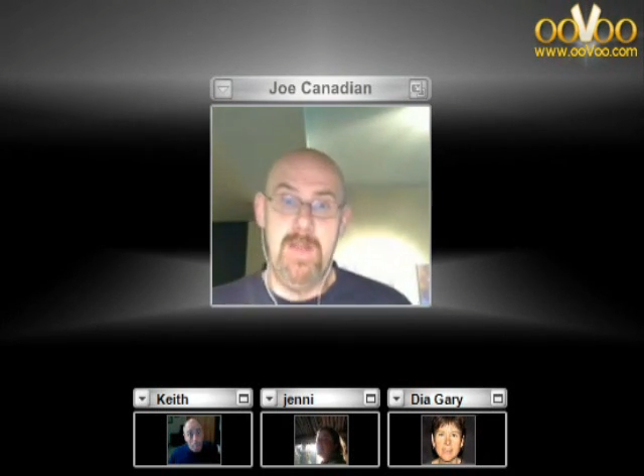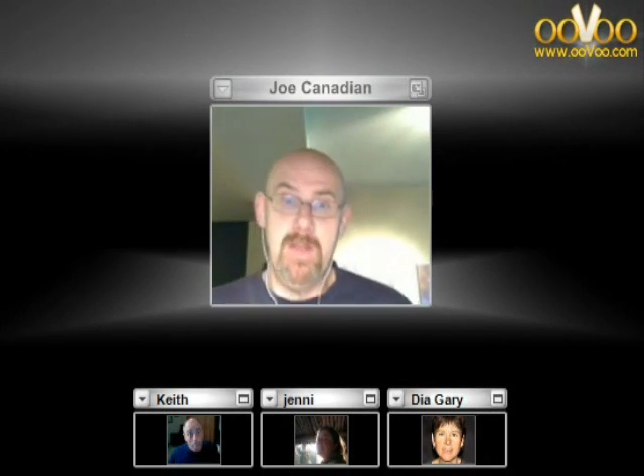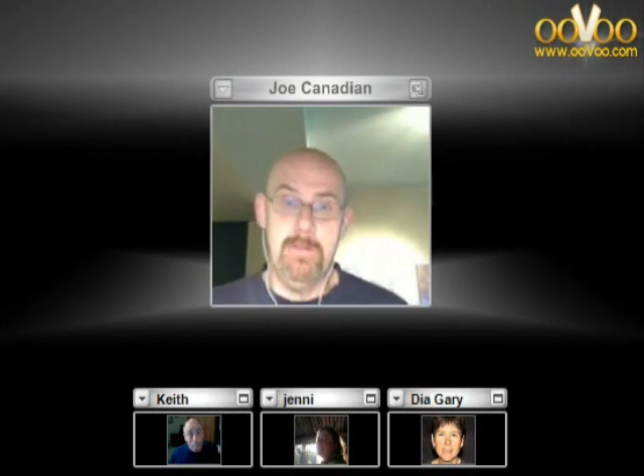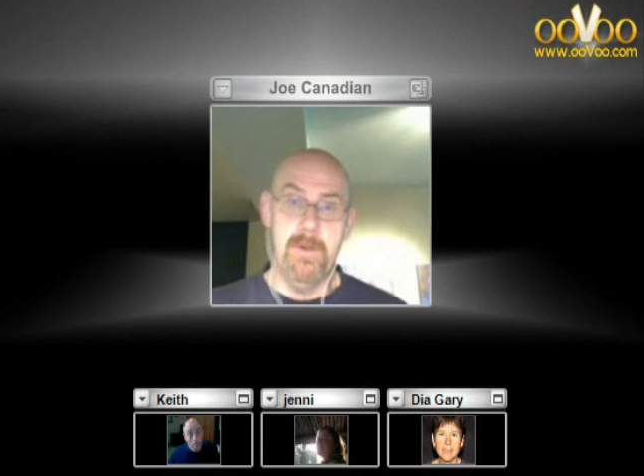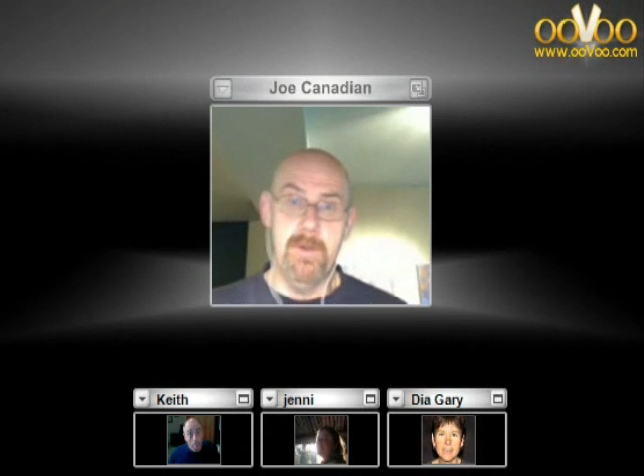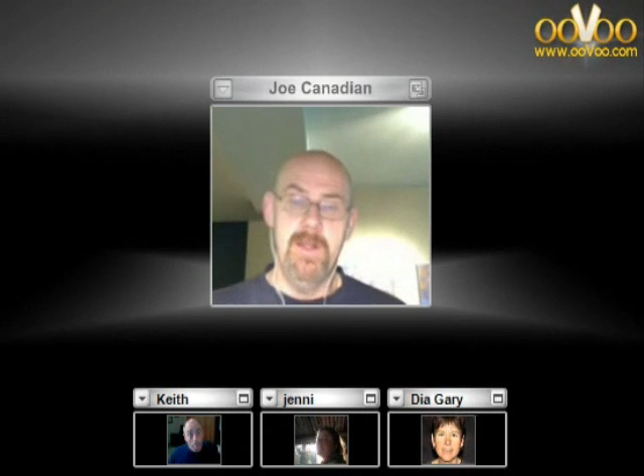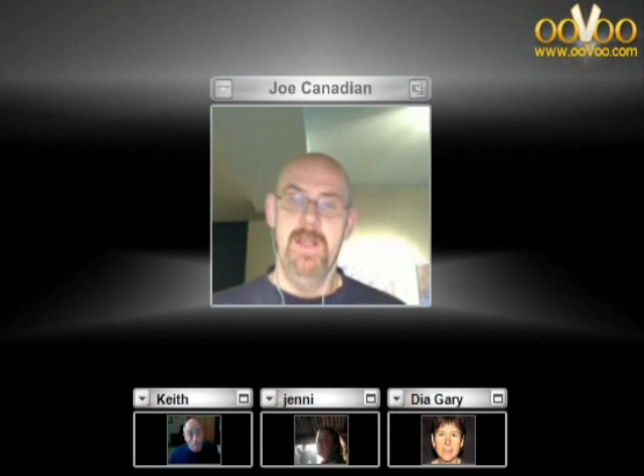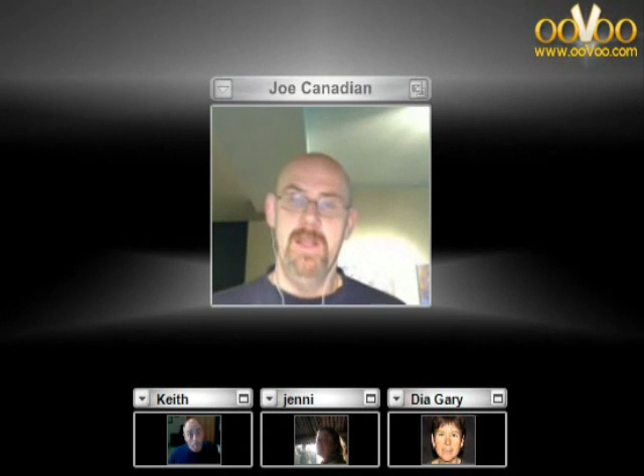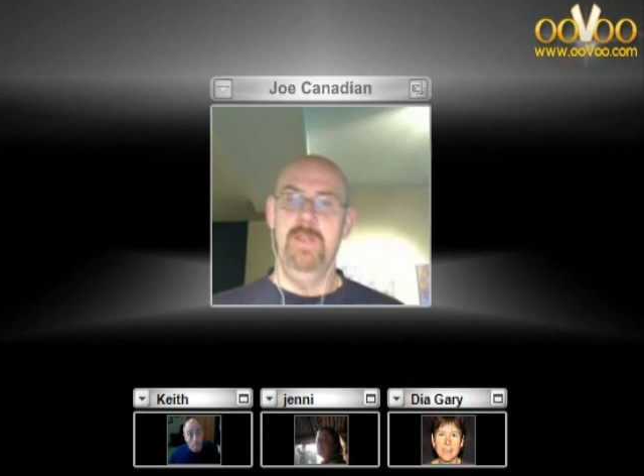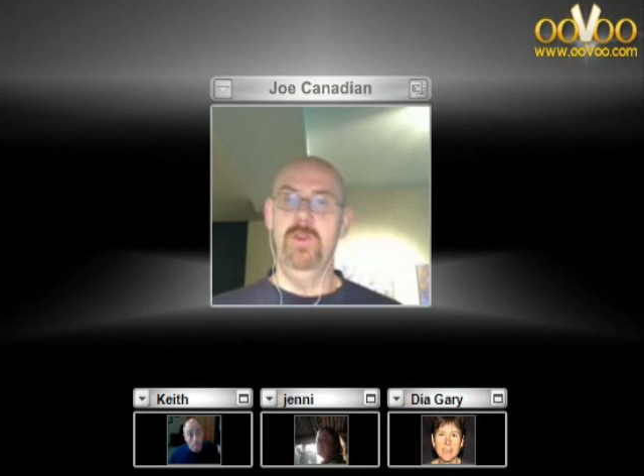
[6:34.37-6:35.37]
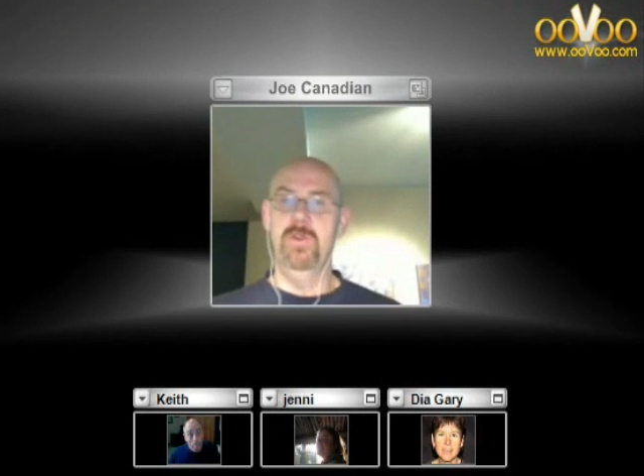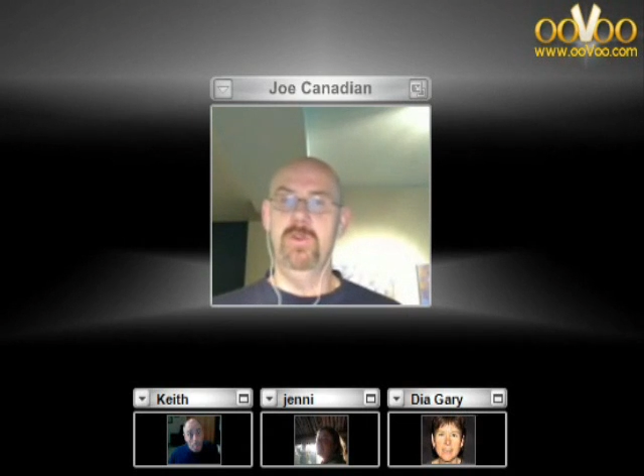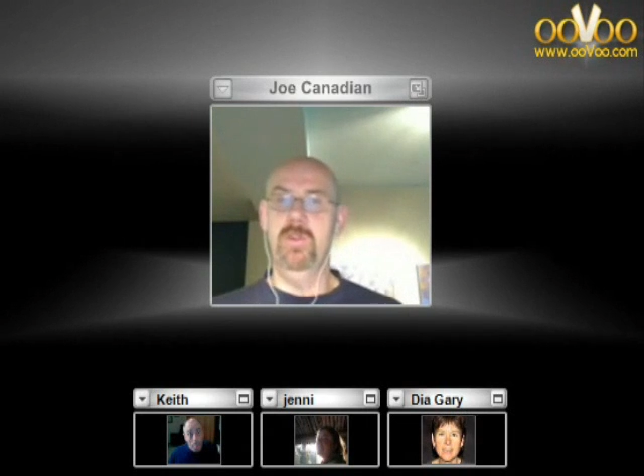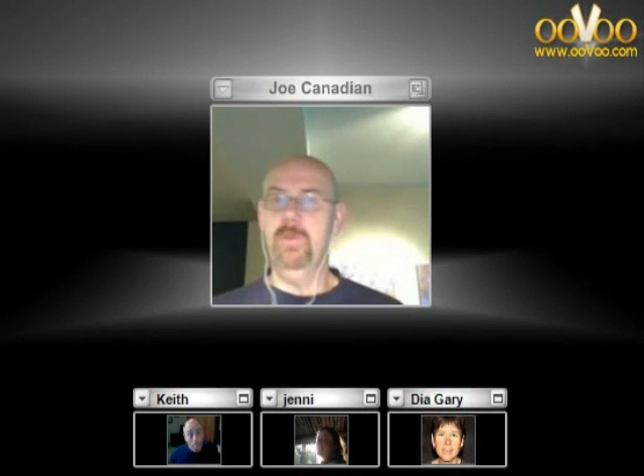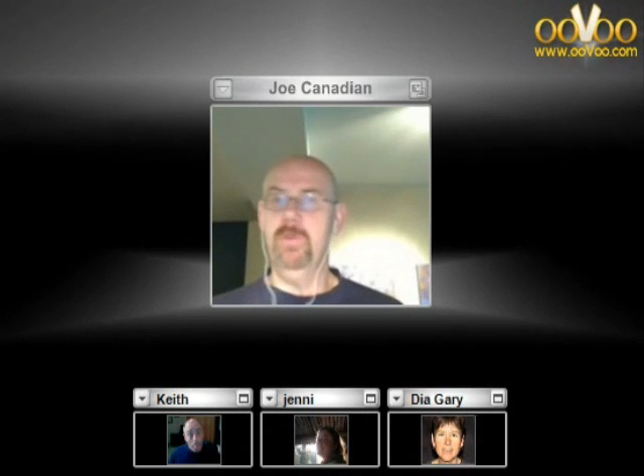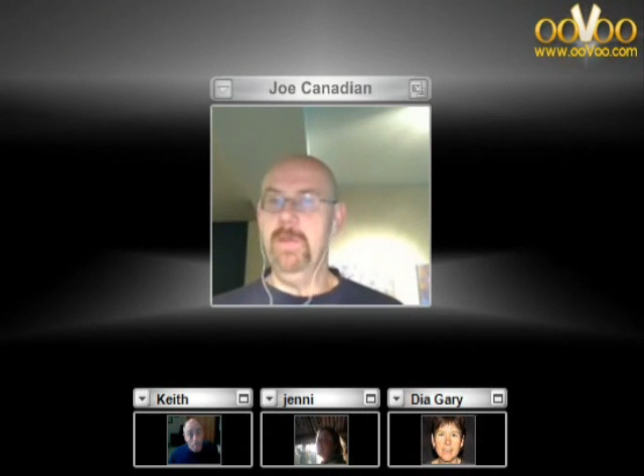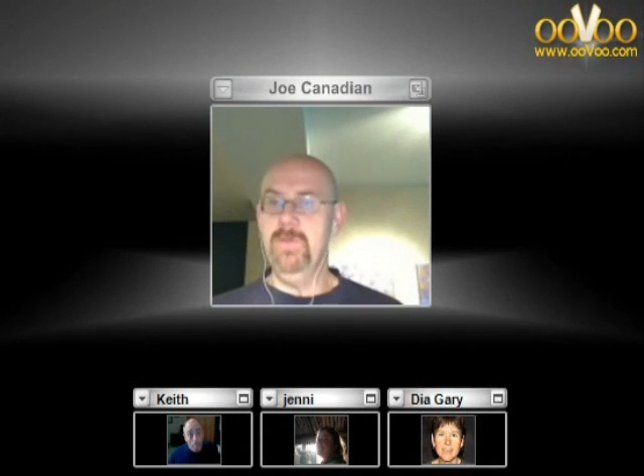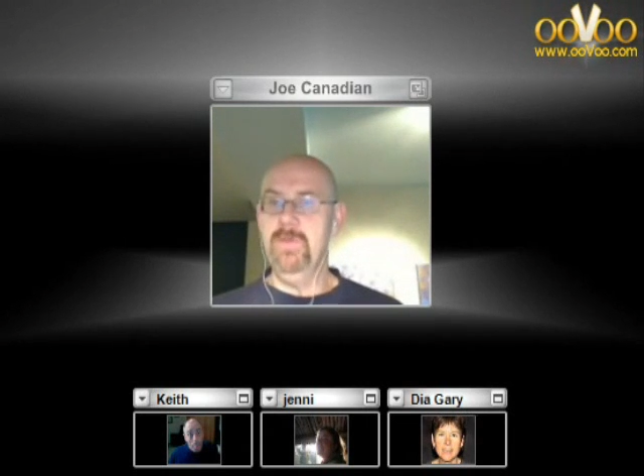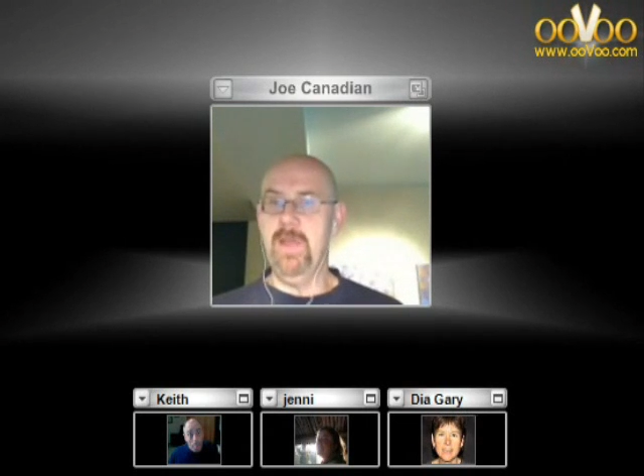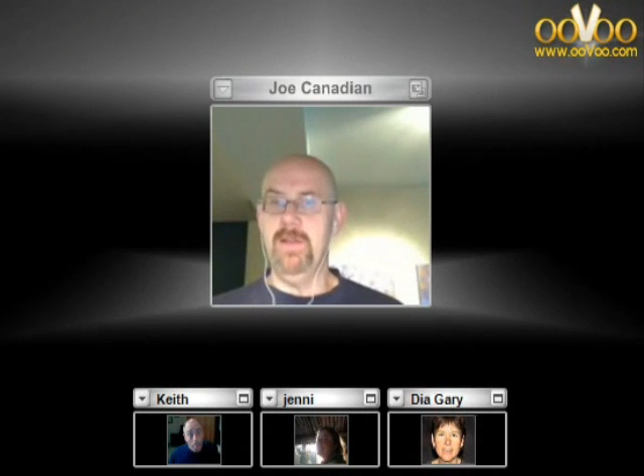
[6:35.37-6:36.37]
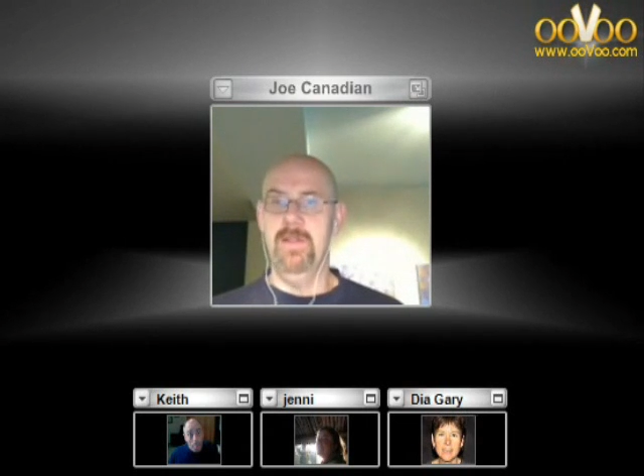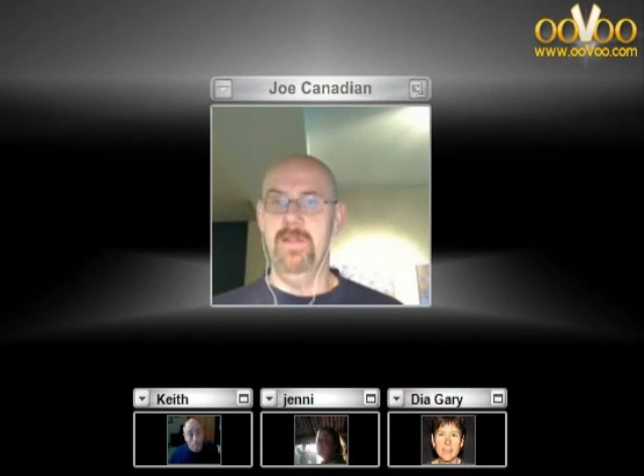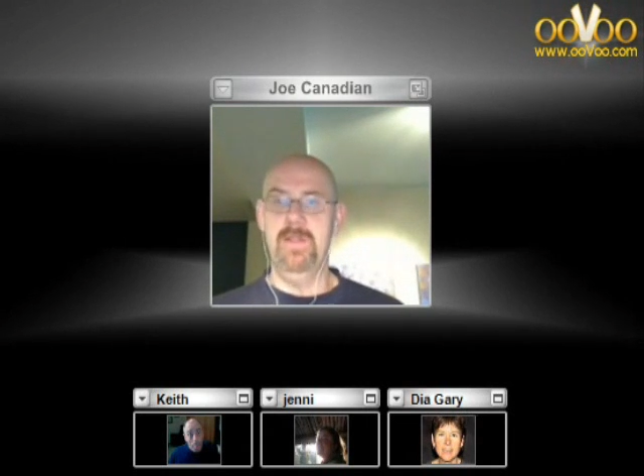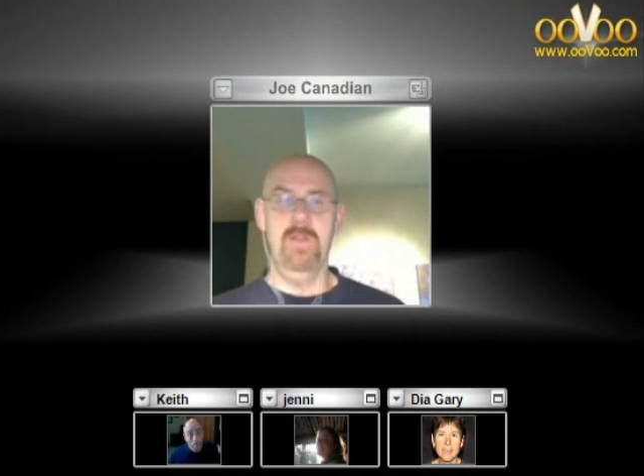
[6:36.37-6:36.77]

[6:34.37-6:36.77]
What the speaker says: example, you go to their website.